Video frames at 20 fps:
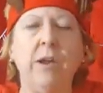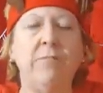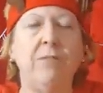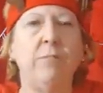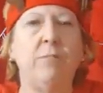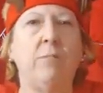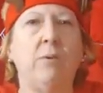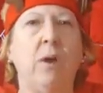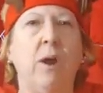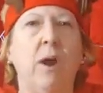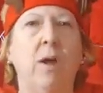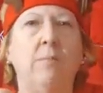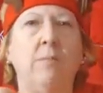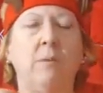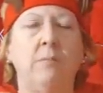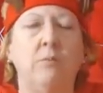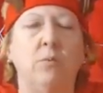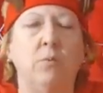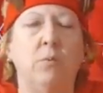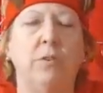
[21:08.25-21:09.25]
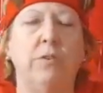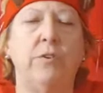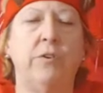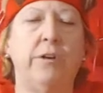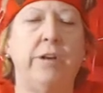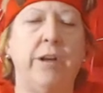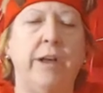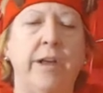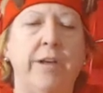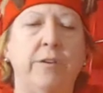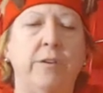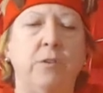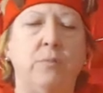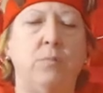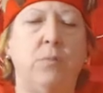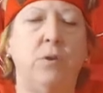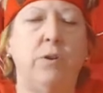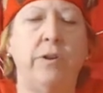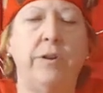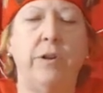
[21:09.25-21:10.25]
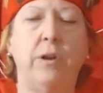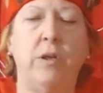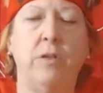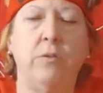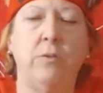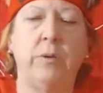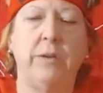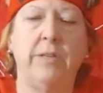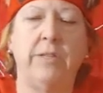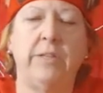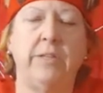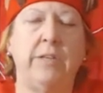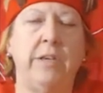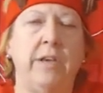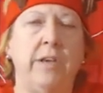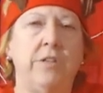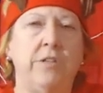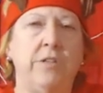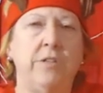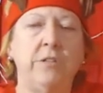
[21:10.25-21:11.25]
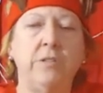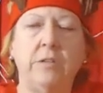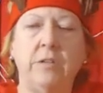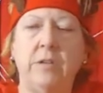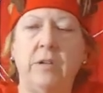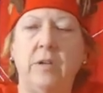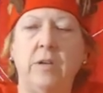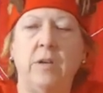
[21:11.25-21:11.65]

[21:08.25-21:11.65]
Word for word: having problems with your candles burning all the way to the edges,